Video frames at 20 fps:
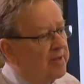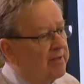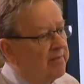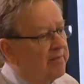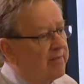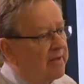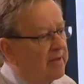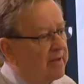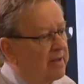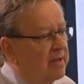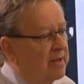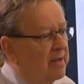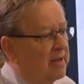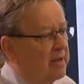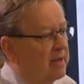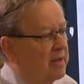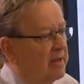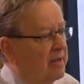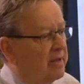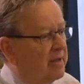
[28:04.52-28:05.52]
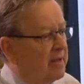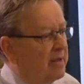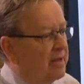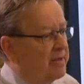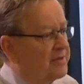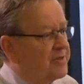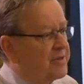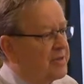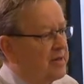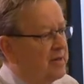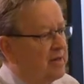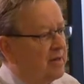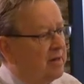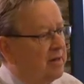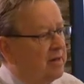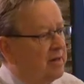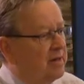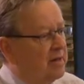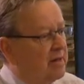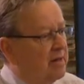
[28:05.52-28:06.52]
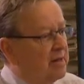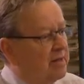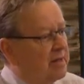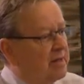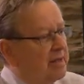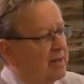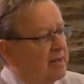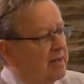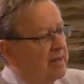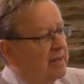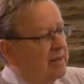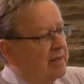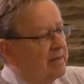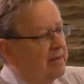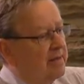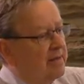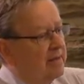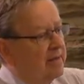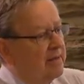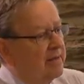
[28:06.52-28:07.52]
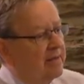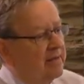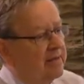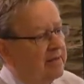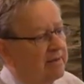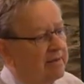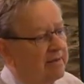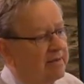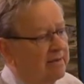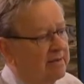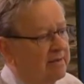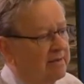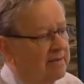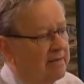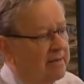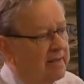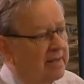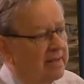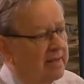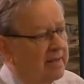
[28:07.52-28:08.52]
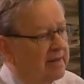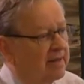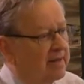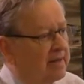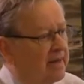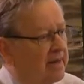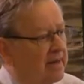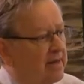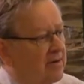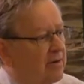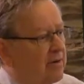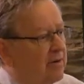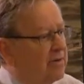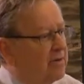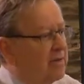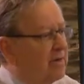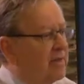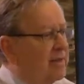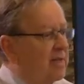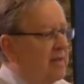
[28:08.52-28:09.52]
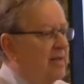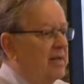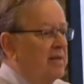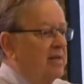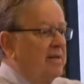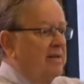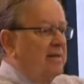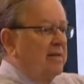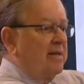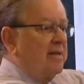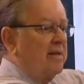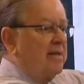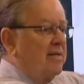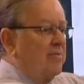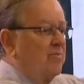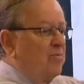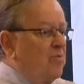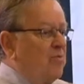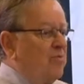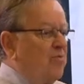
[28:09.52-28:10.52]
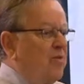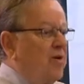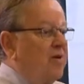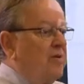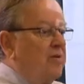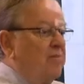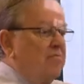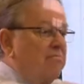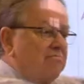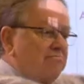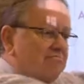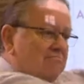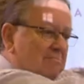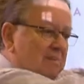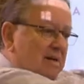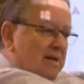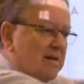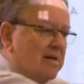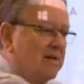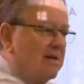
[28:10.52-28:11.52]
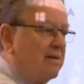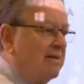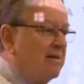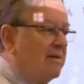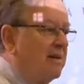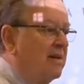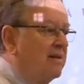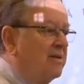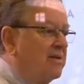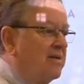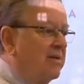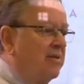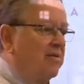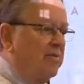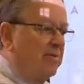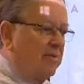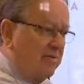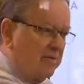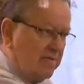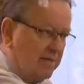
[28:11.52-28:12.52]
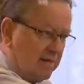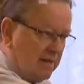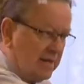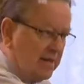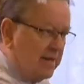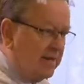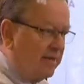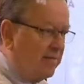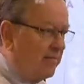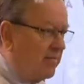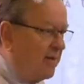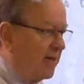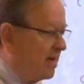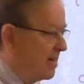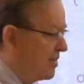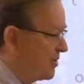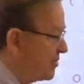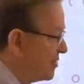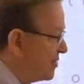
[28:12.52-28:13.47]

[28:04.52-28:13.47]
leave Hans here, and then they elect Gernot, and then they move on until another one